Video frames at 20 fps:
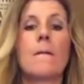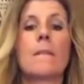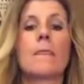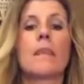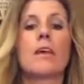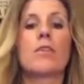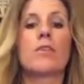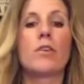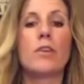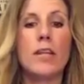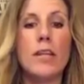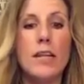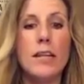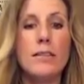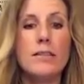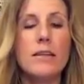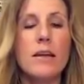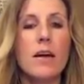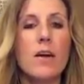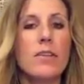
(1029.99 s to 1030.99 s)
The 30
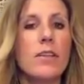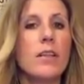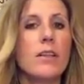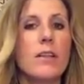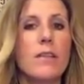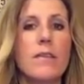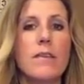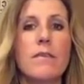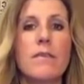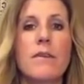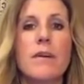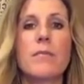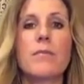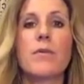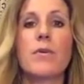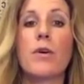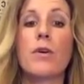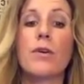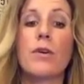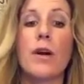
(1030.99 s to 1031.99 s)
Days to Healthy Living Fit
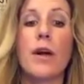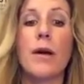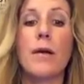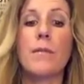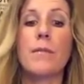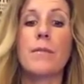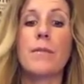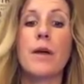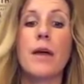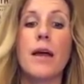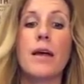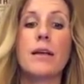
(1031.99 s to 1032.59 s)
program